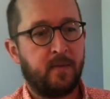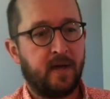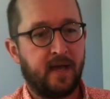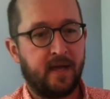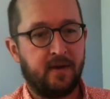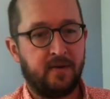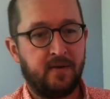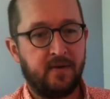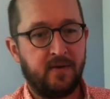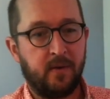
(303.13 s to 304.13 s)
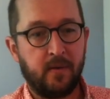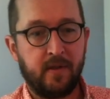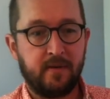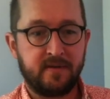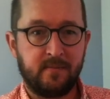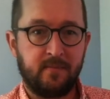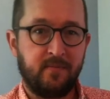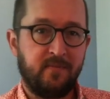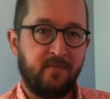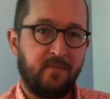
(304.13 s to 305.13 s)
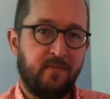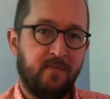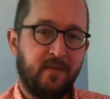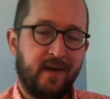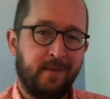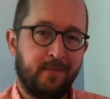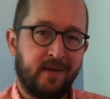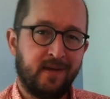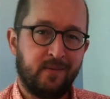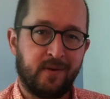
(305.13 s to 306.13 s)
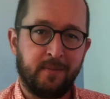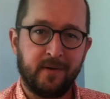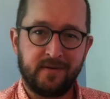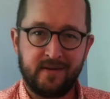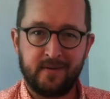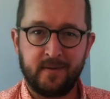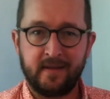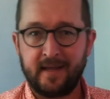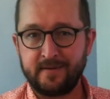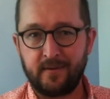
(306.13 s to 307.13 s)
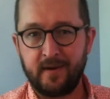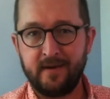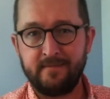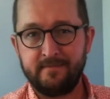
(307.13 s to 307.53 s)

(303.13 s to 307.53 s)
and know that there's some ambiguity built into it, and that's all right.